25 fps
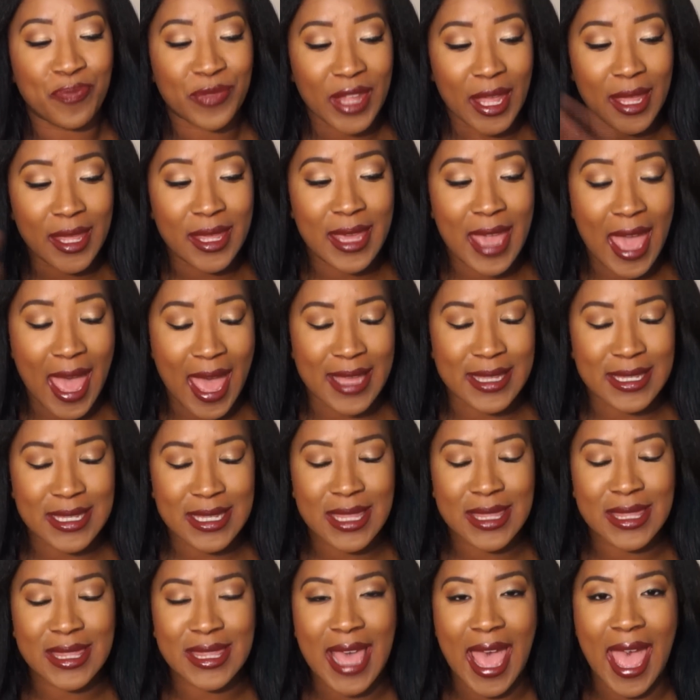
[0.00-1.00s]

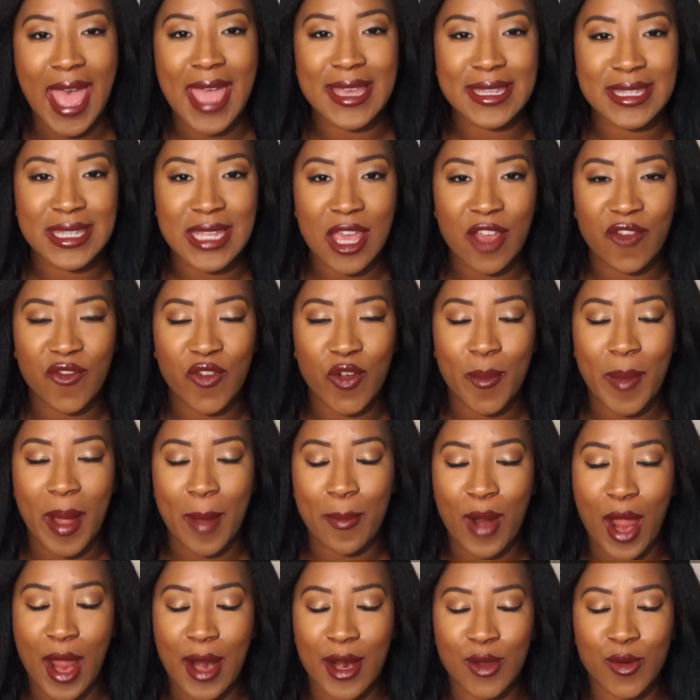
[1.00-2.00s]
yes, that is it for
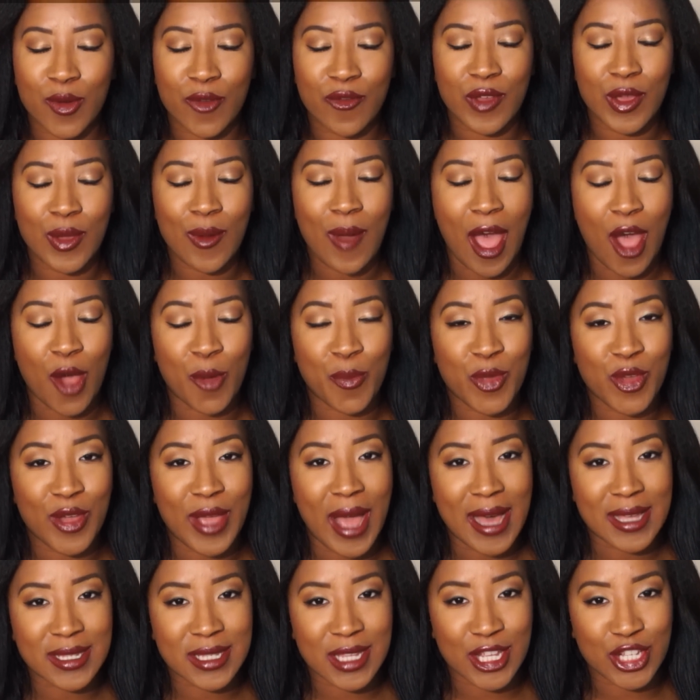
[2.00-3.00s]
my product review. I hope you
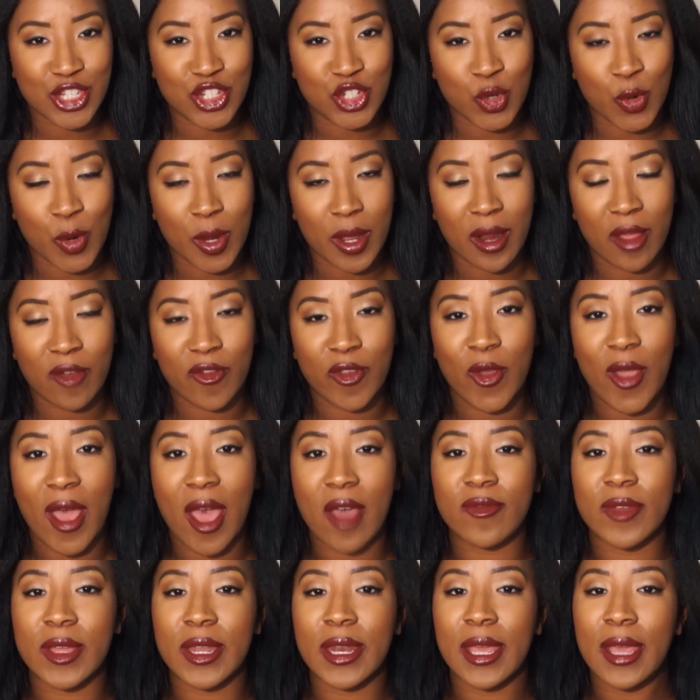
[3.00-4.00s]
guys enjoyed. If you
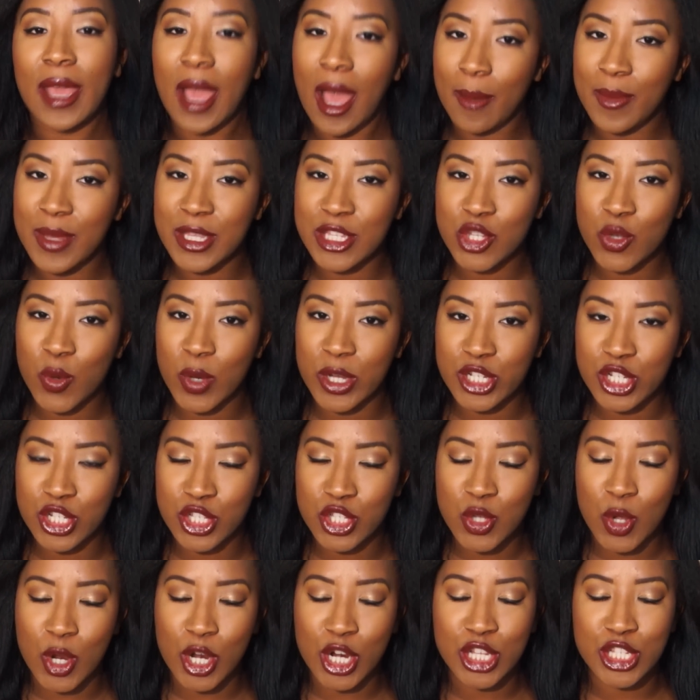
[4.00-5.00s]
have any comments,
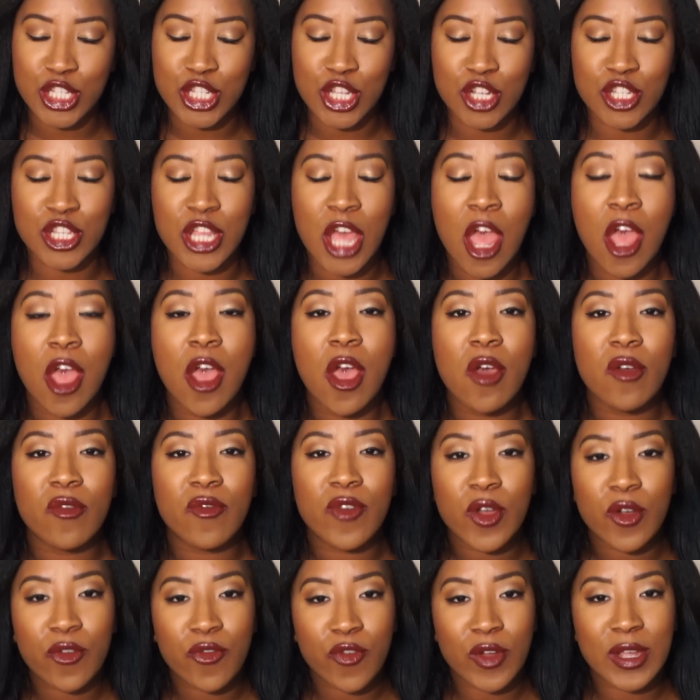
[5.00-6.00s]
questions, or concerns,
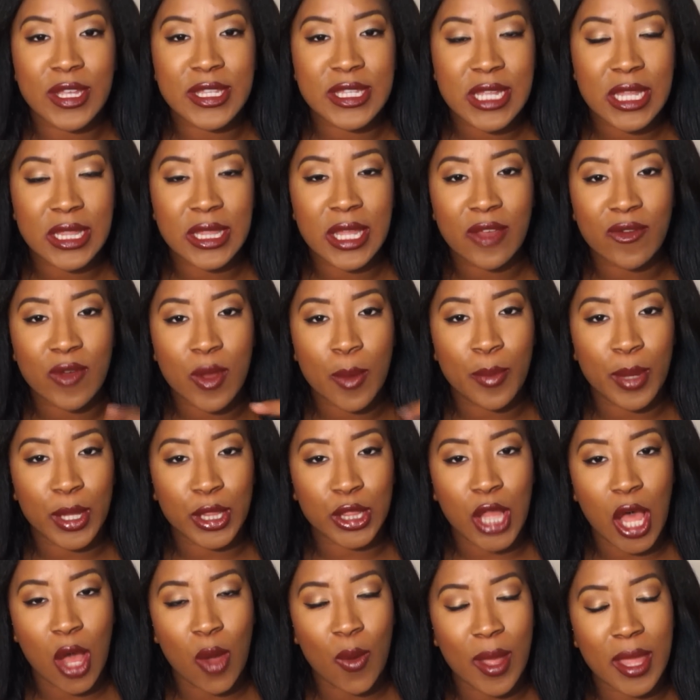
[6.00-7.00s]
feel free to leave it
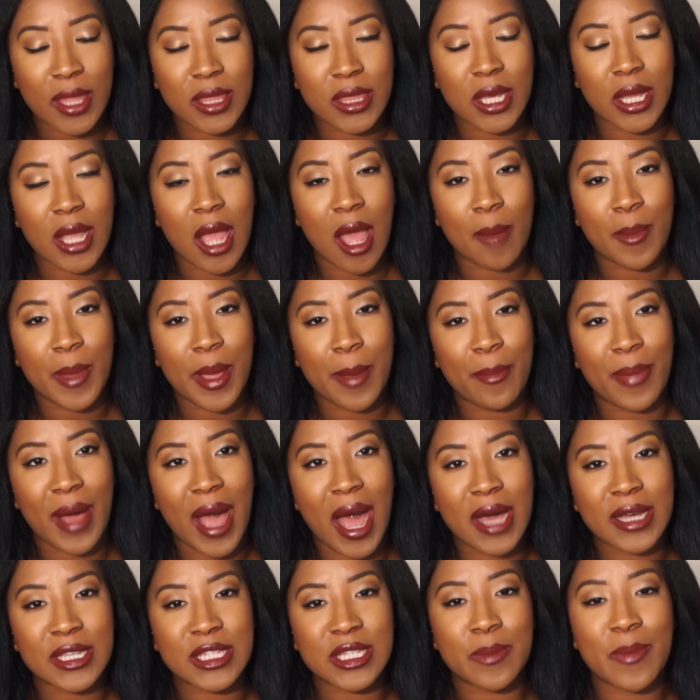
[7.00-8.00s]
below in the comment
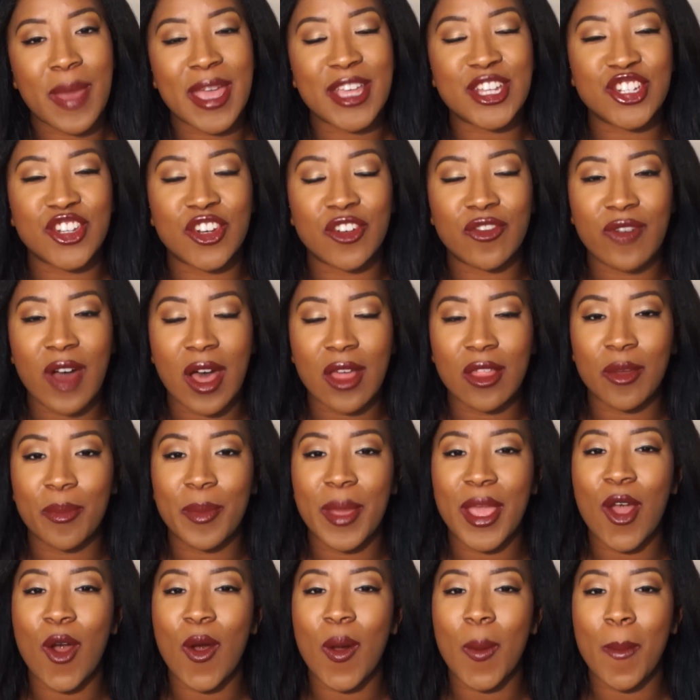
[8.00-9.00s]
box. Make sure to follow
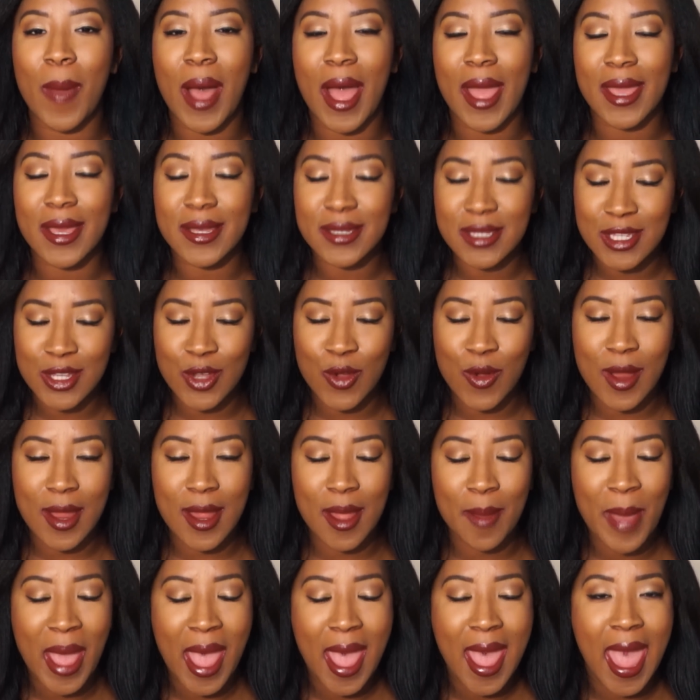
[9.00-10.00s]
me on my
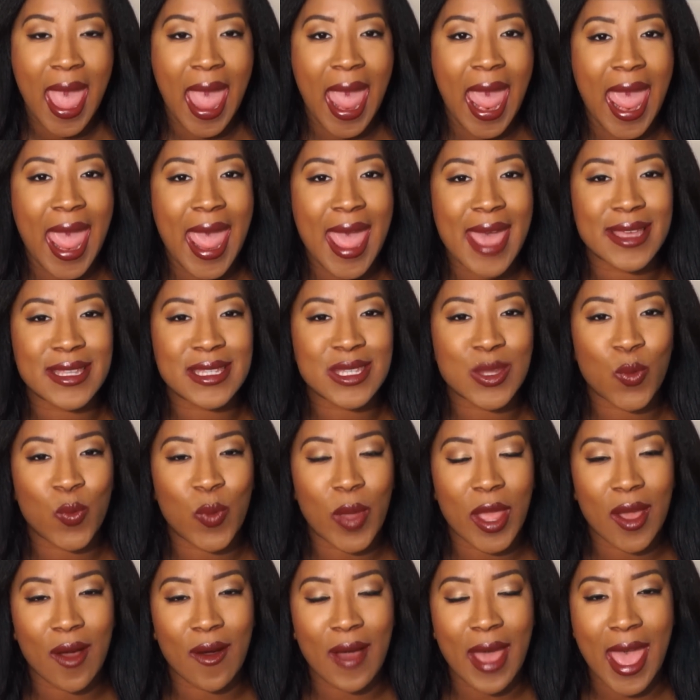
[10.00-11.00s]
Instagram as
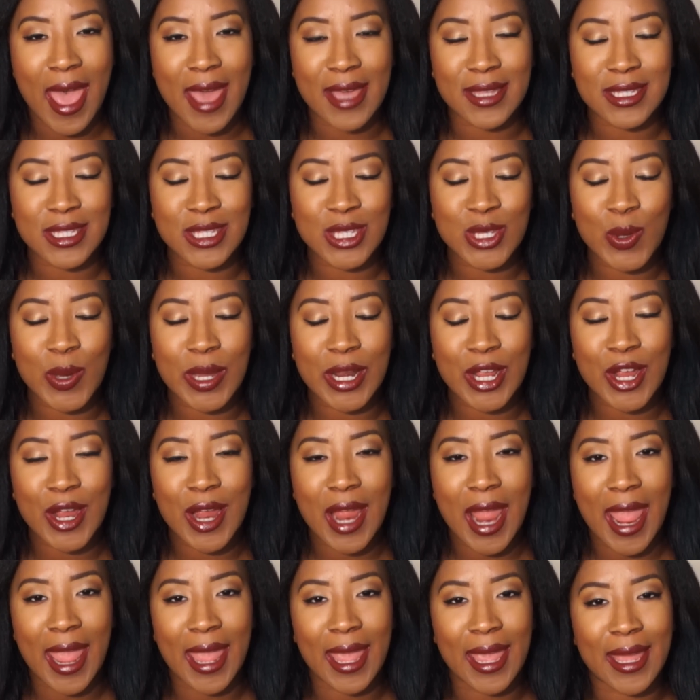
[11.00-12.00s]
well as
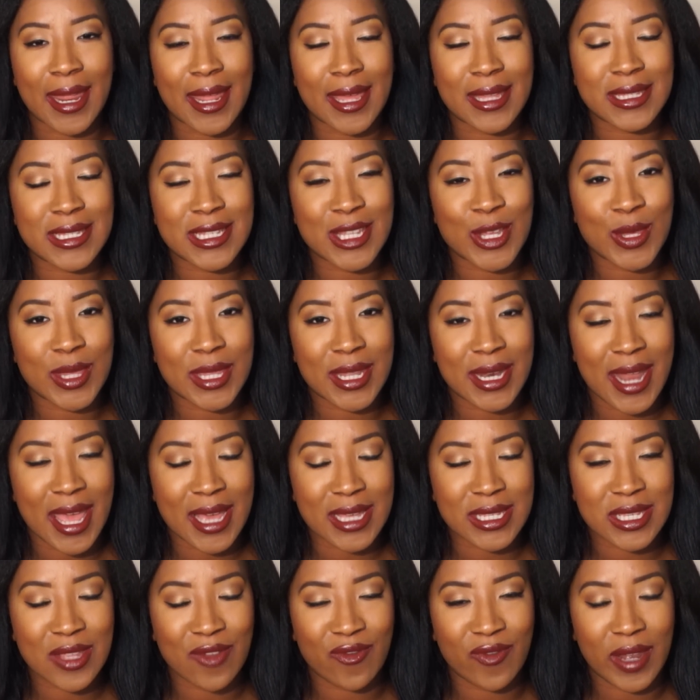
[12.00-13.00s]
Twitter. And until the
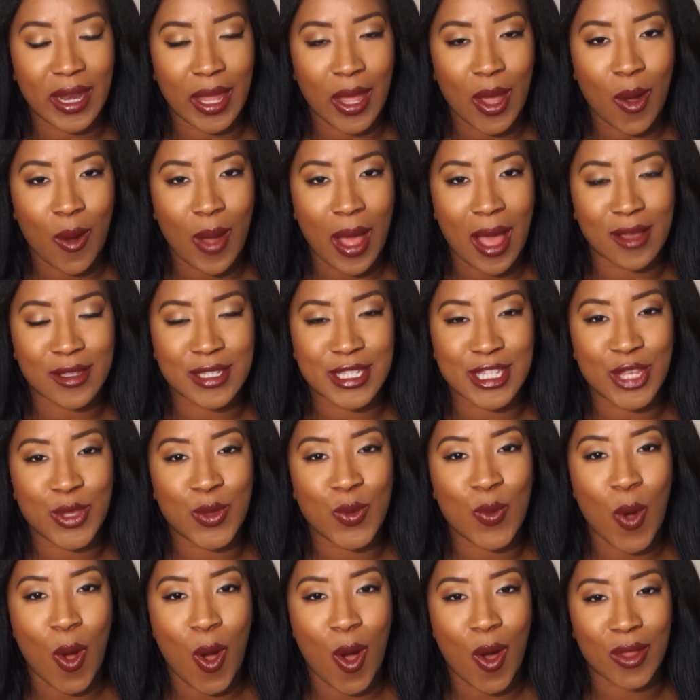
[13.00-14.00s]
next video, I'll see
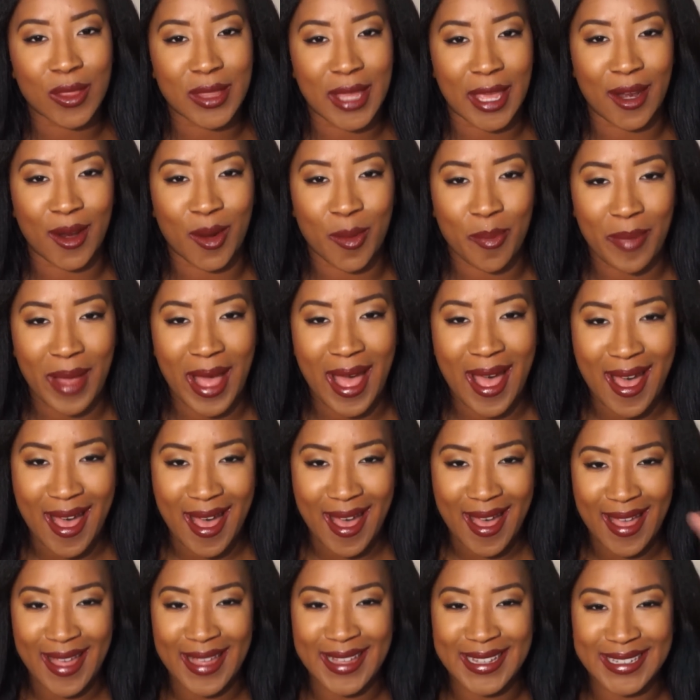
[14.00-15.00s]
you all later.
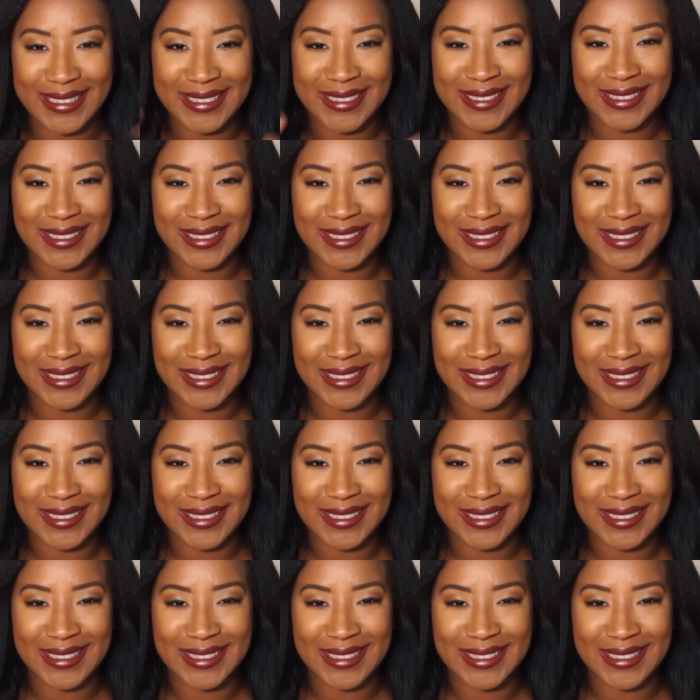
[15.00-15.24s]
Bye.